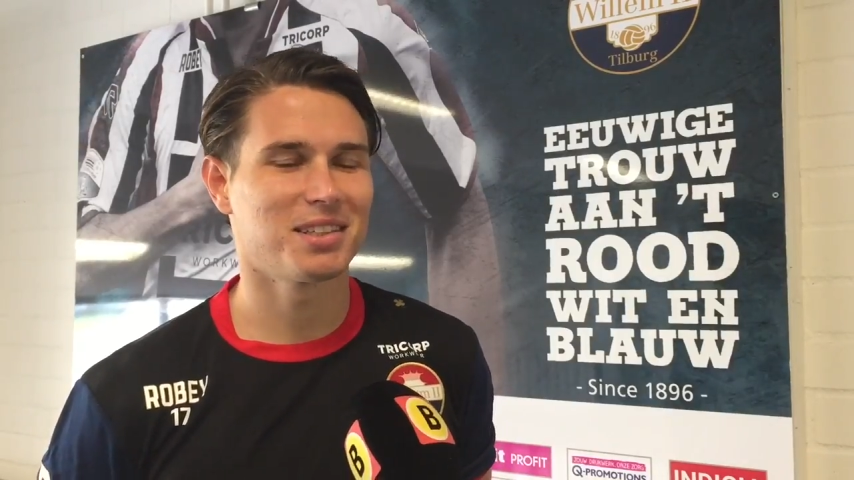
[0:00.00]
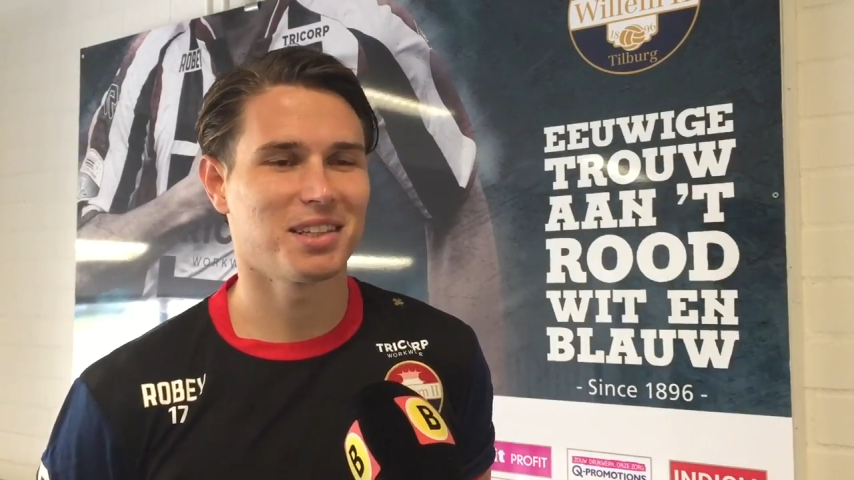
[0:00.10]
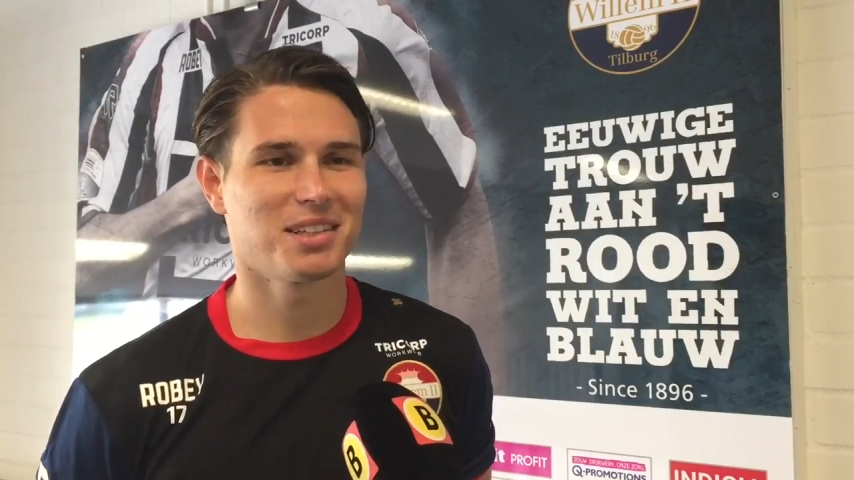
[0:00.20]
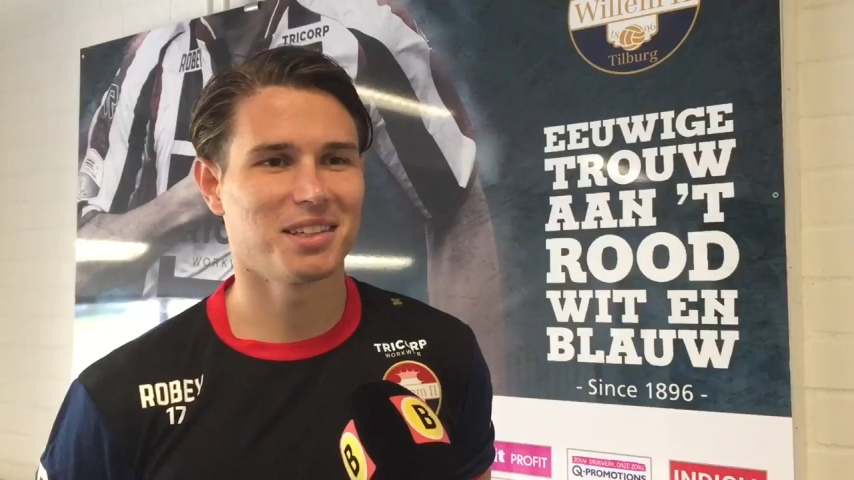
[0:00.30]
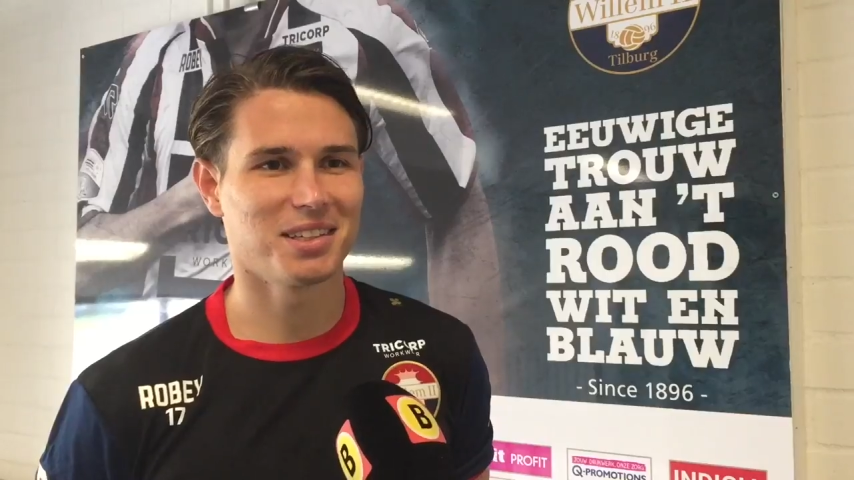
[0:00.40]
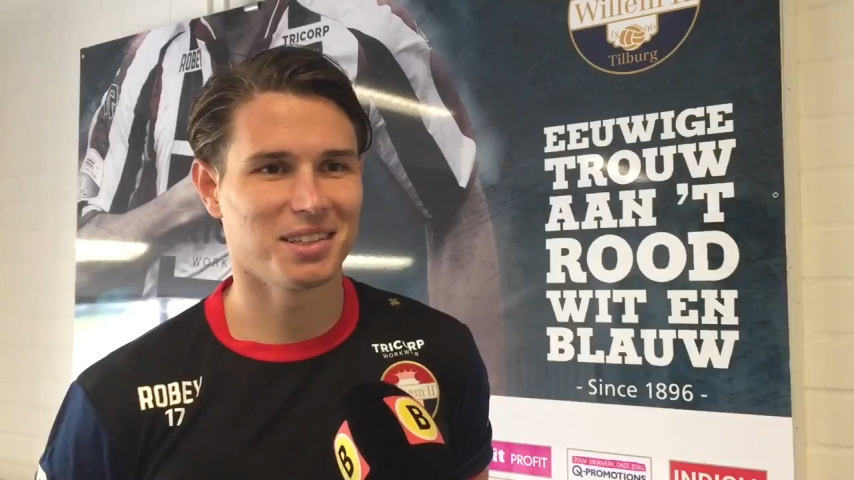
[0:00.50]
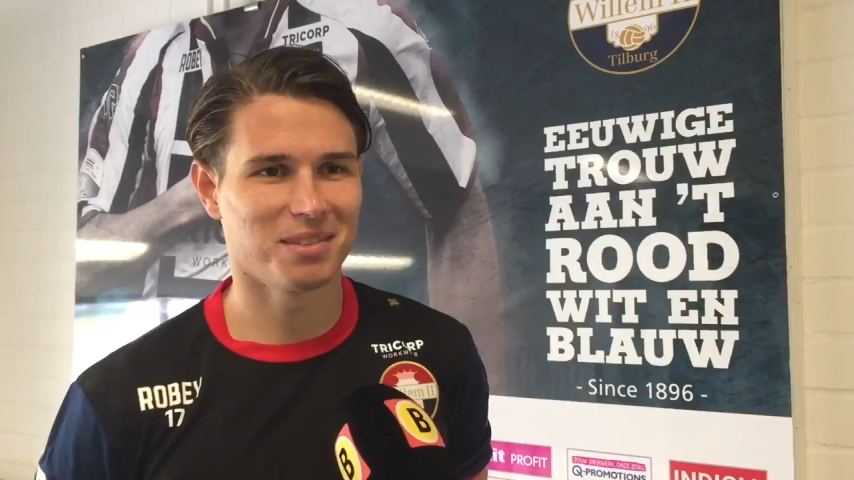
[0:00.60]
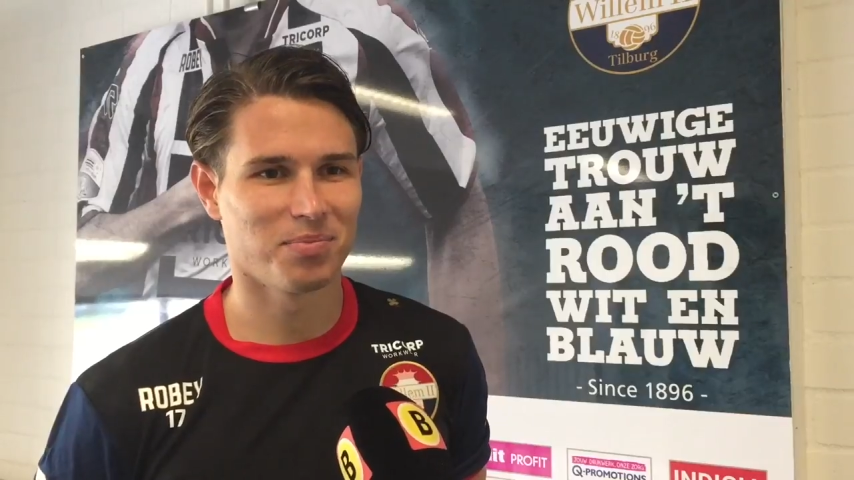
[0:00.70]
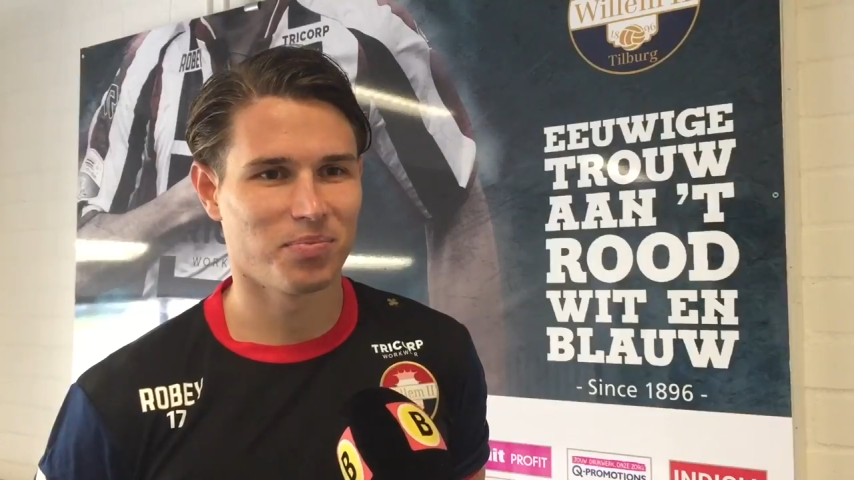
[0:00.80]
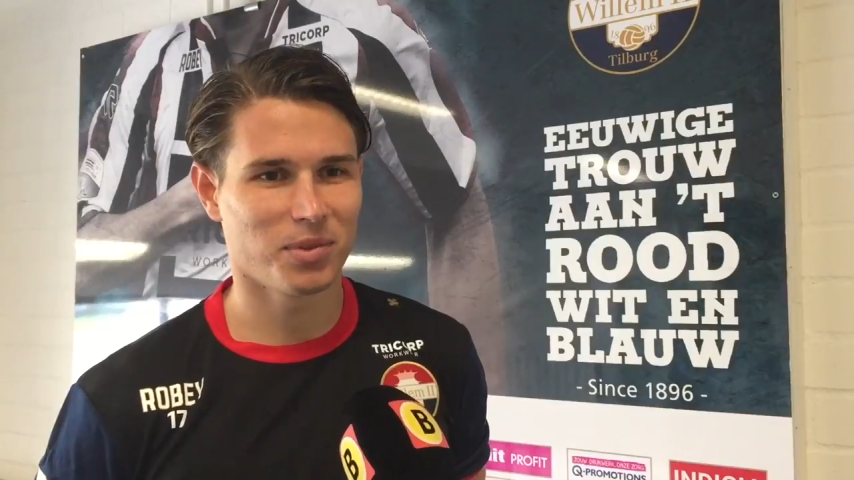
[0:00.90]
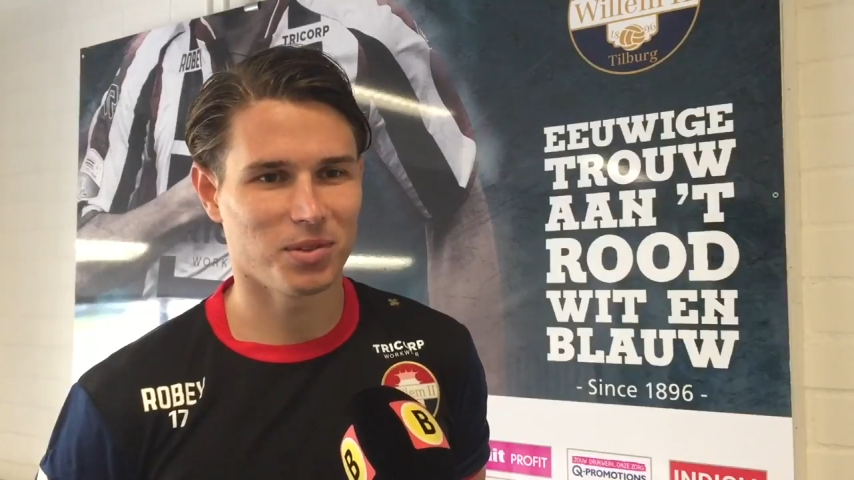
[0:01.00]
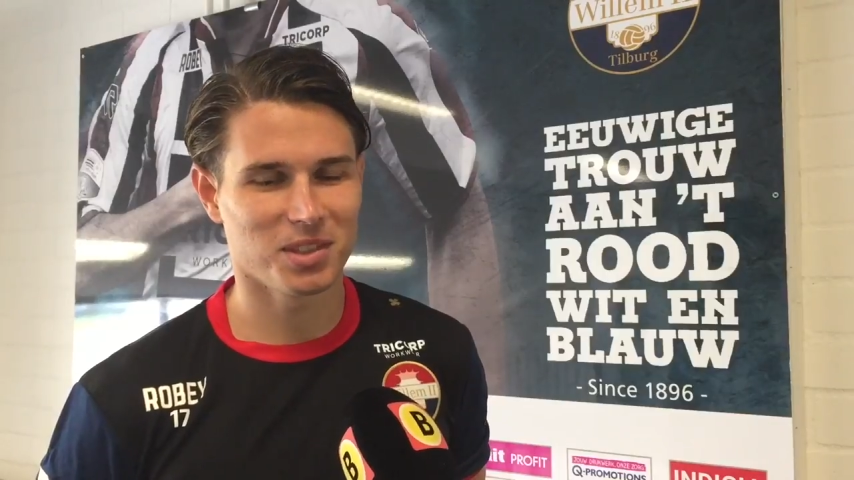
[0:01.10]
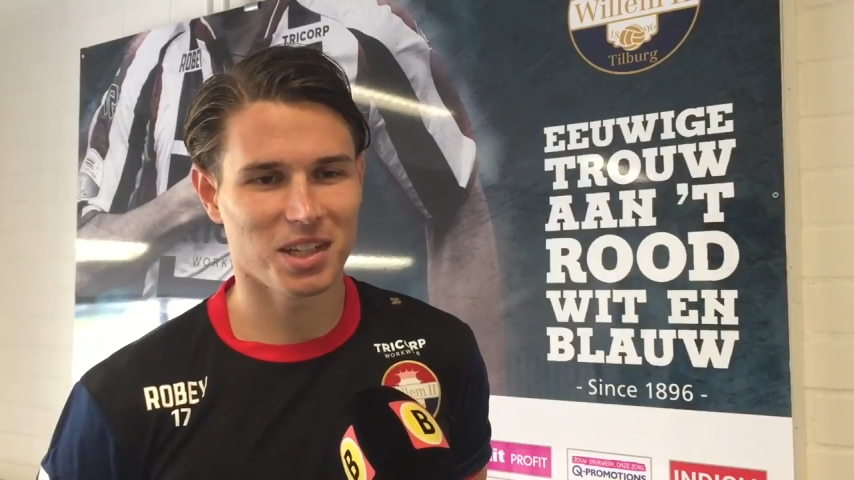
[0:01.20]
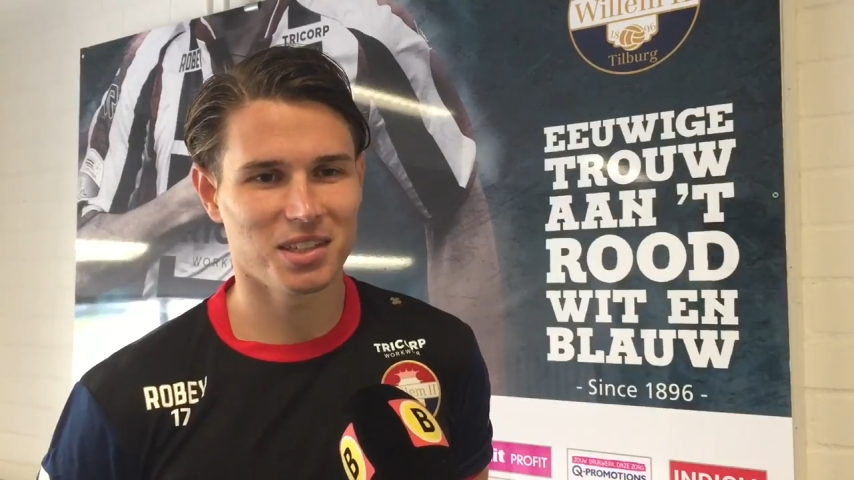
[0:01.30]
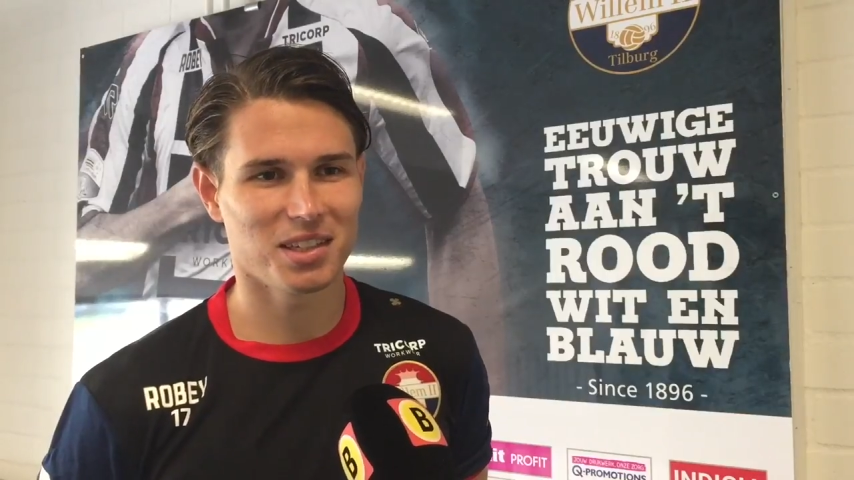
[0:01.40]
center on
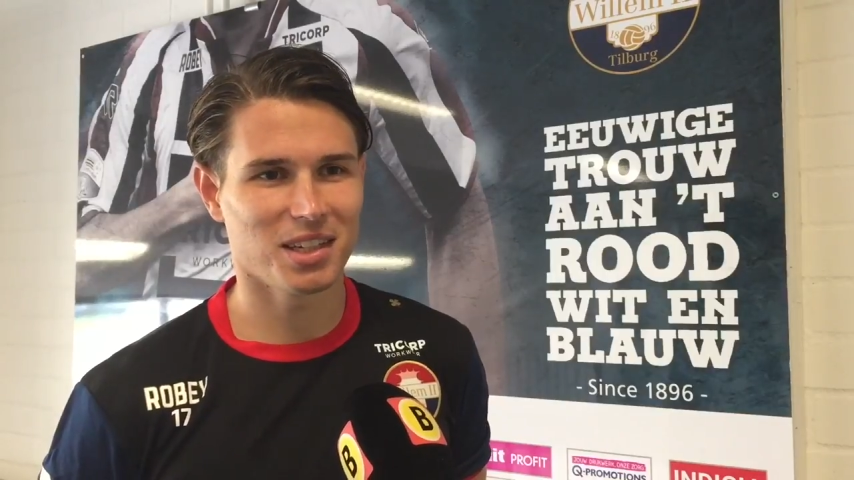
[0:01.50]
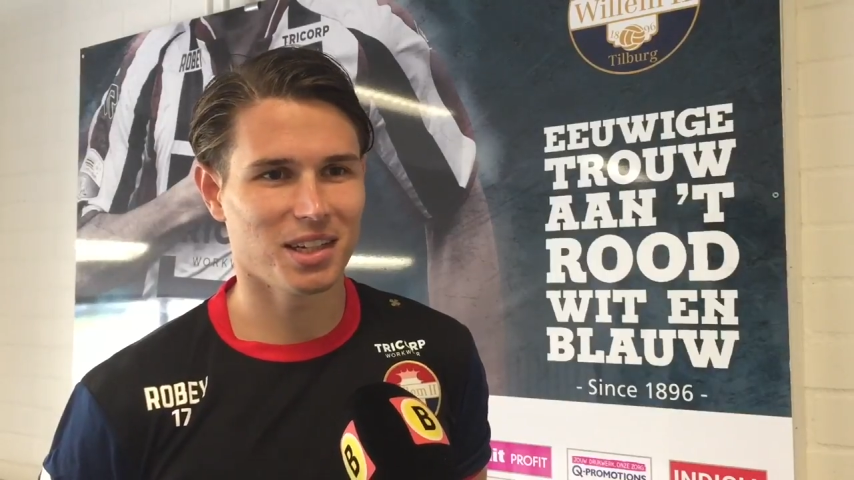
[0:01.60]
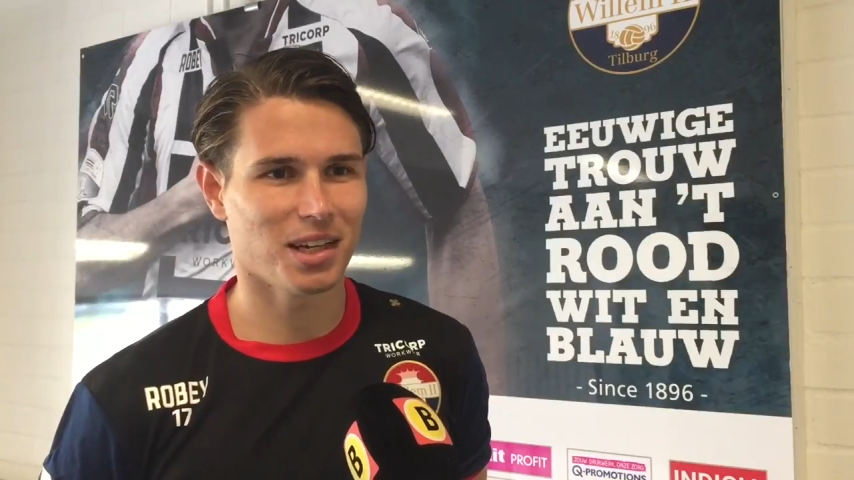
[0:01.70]
Saturday.